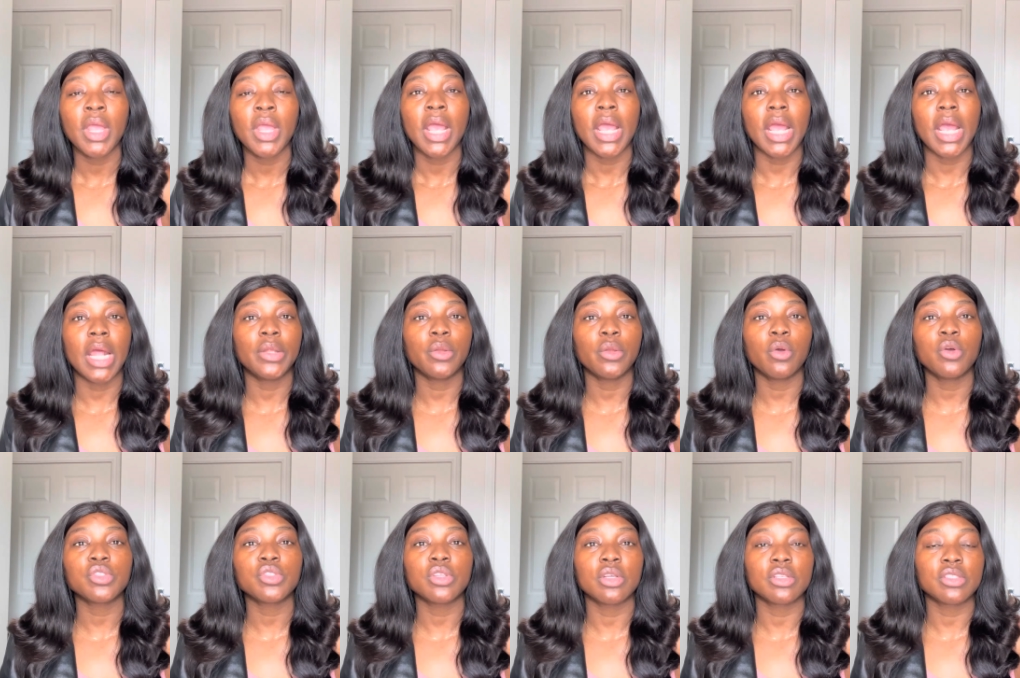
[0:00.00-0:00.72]
And
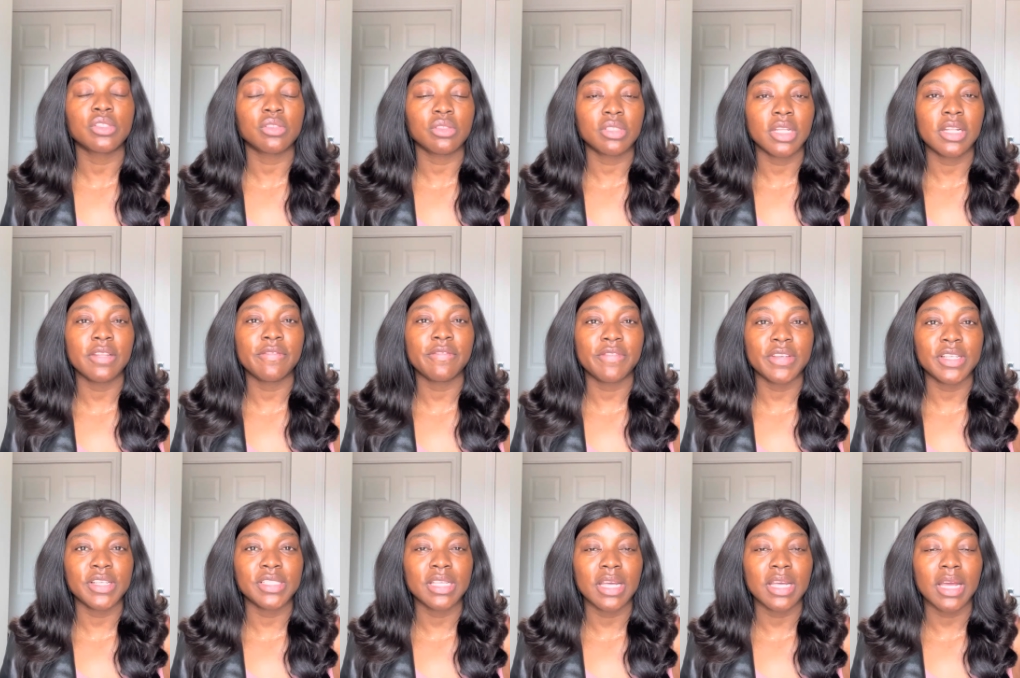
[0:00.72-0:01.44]
those on student
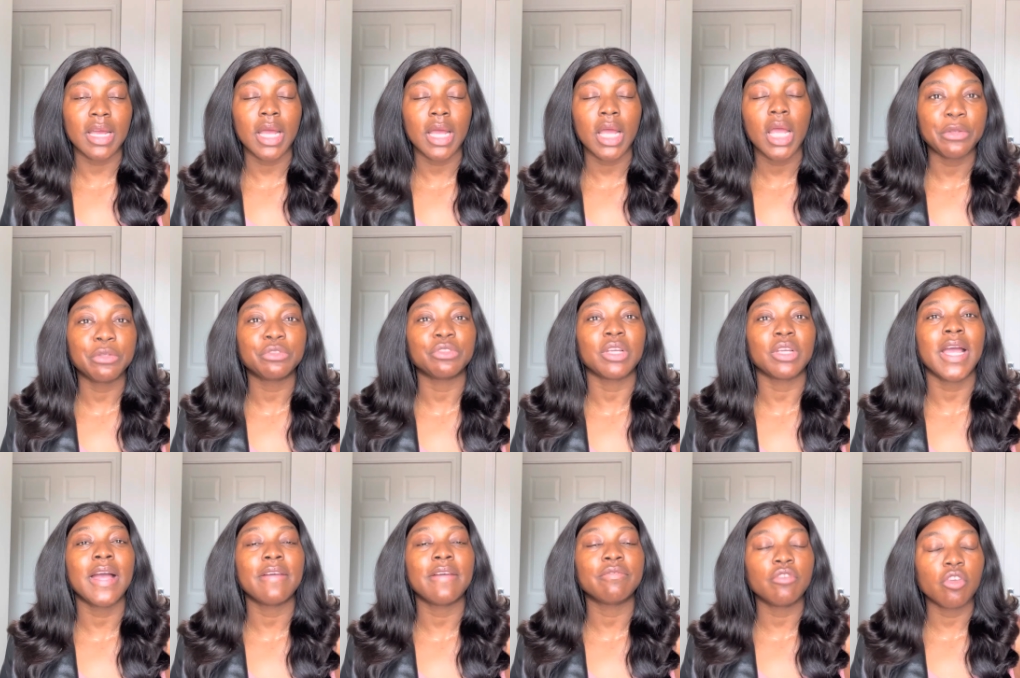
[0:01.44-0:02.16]
visa, you should
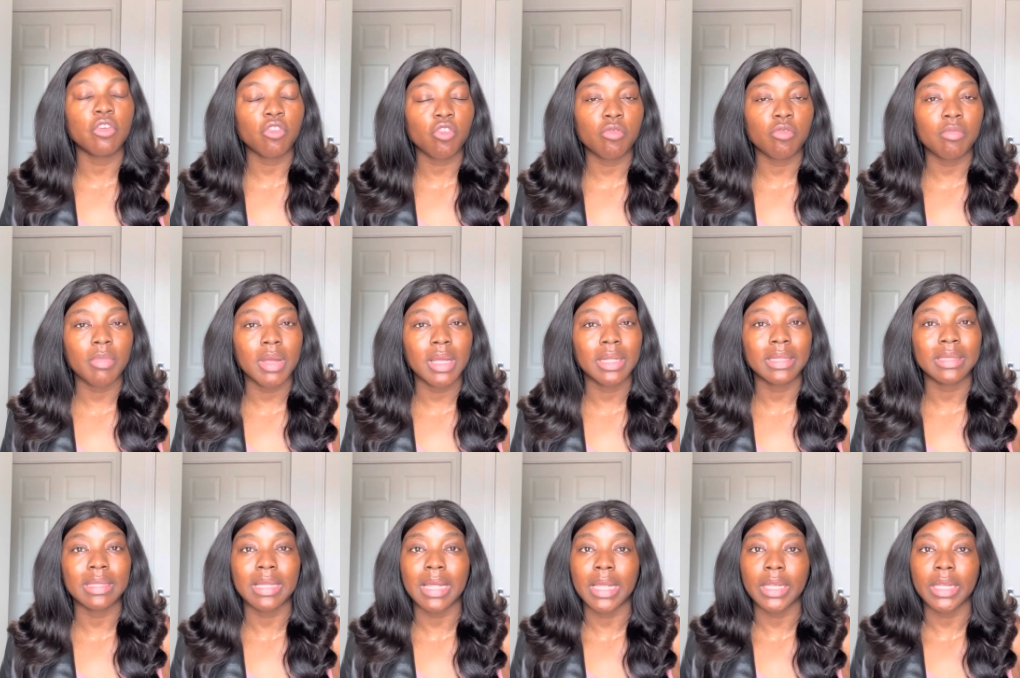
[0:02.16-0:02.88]
have documents
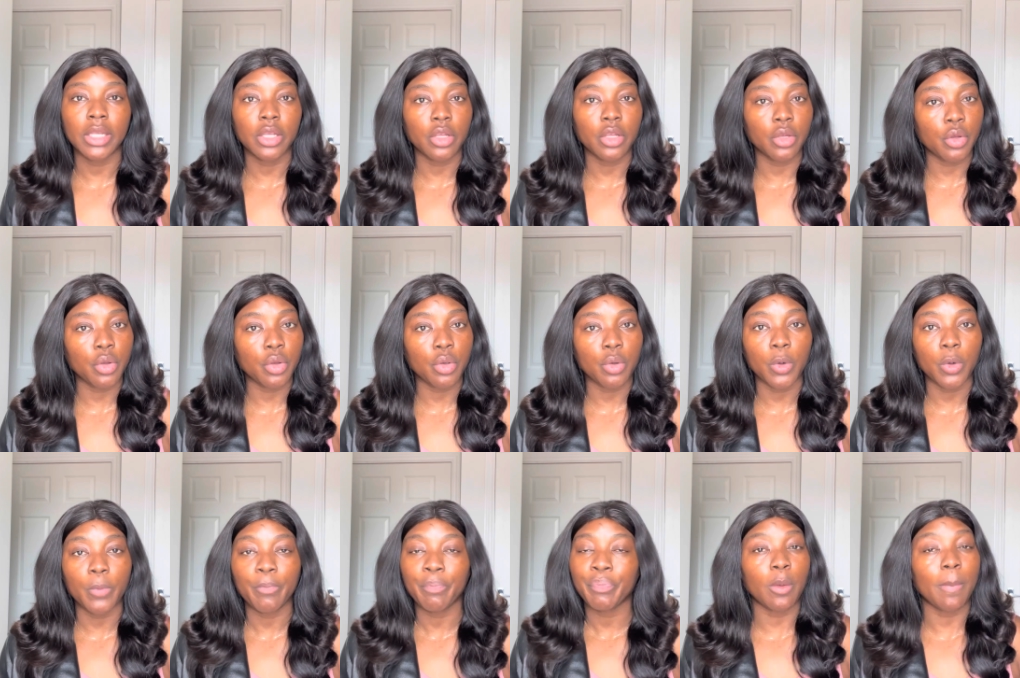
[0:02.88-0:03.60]
like
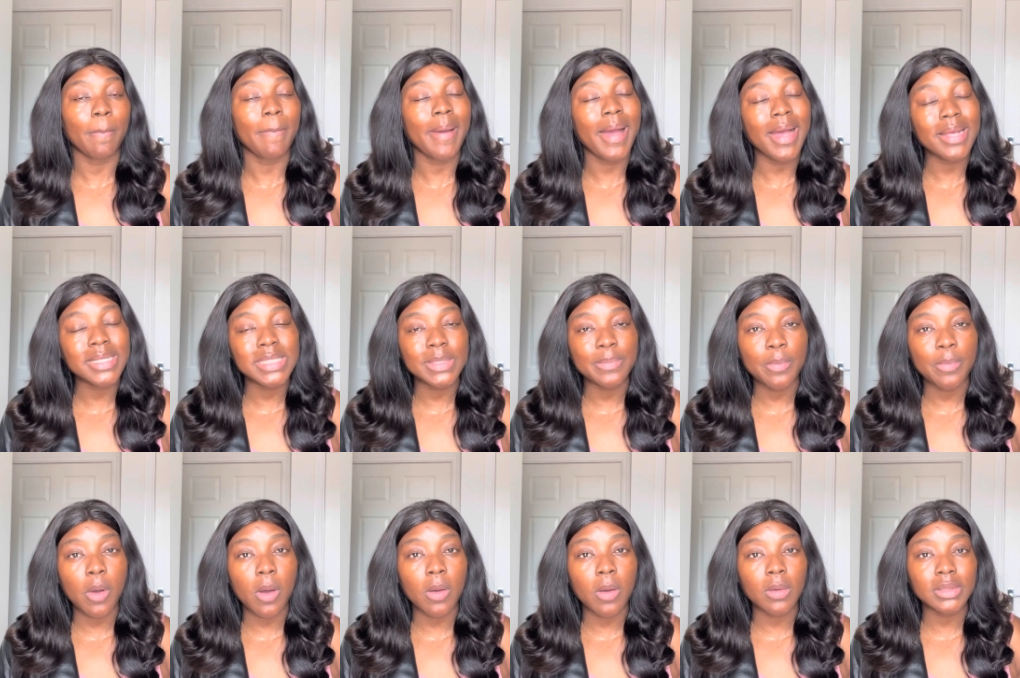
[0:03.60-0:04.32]
your
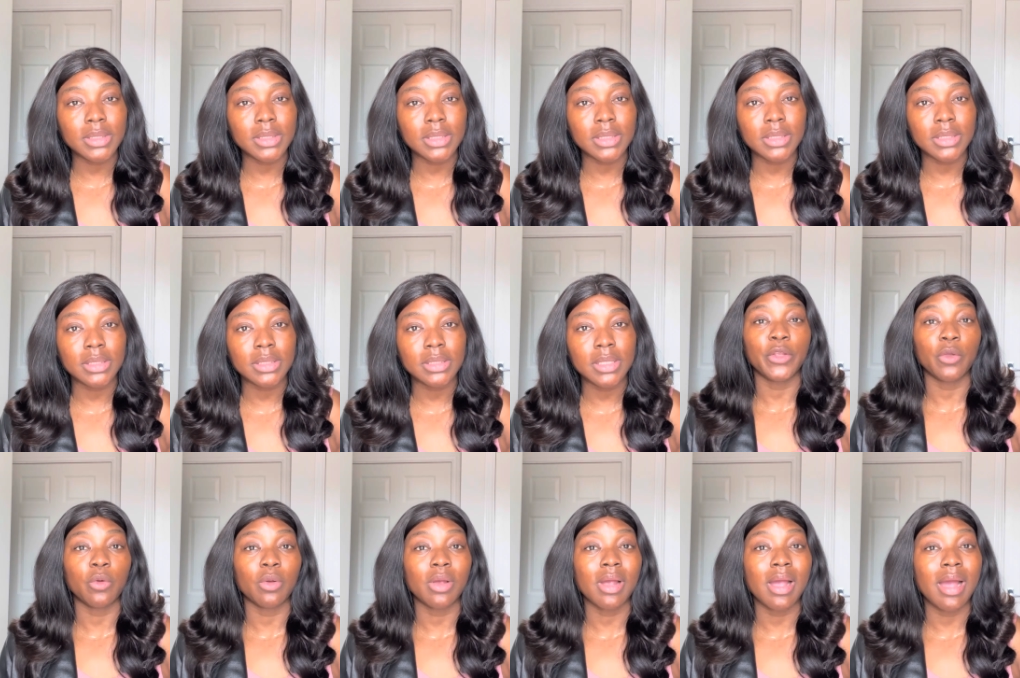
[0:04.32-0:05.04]
passports,
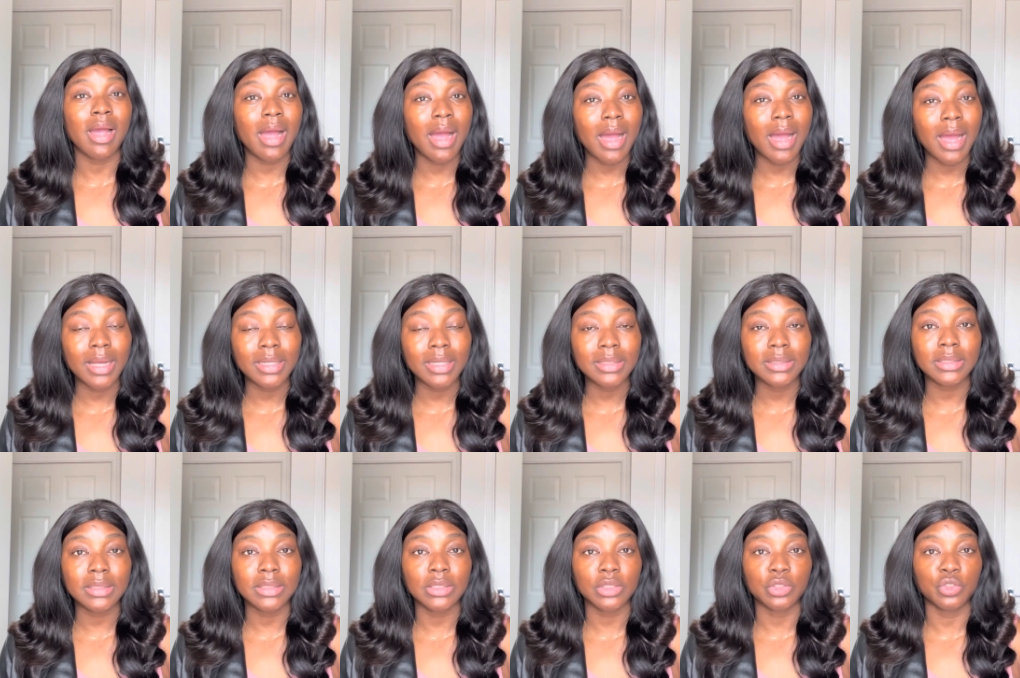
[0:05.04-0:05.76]
your
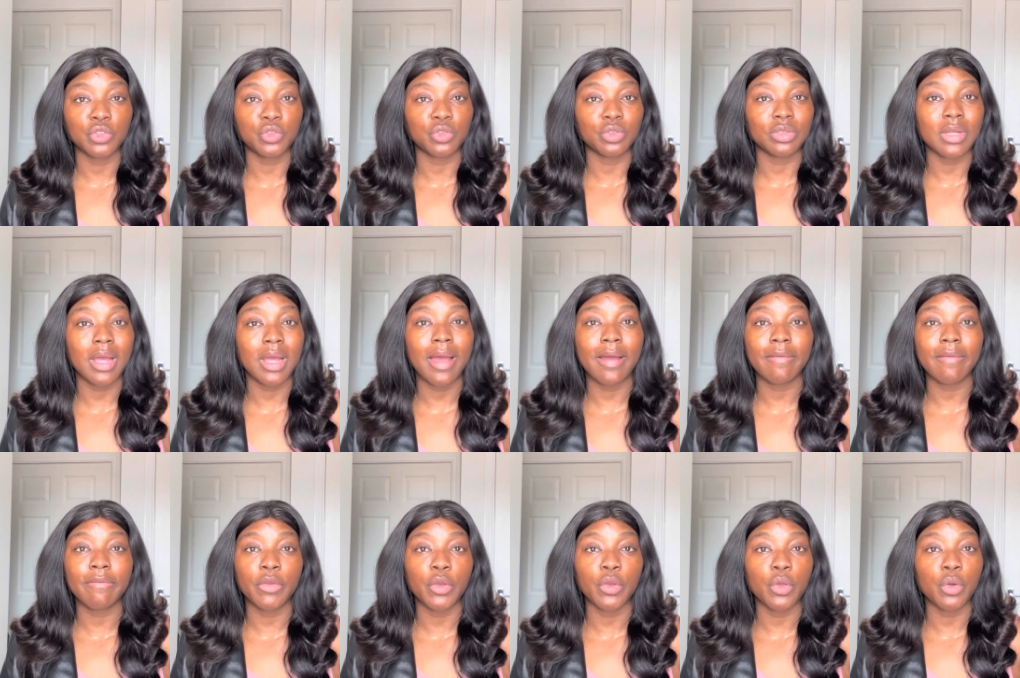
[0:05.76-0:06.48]
cards, you should
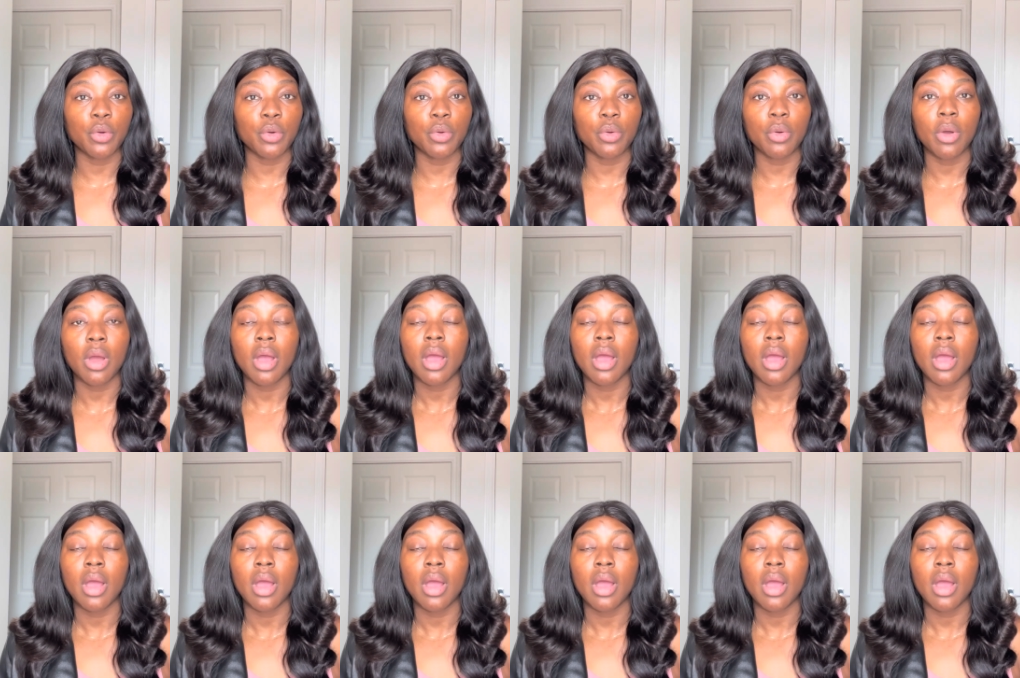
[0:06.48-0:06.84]
have your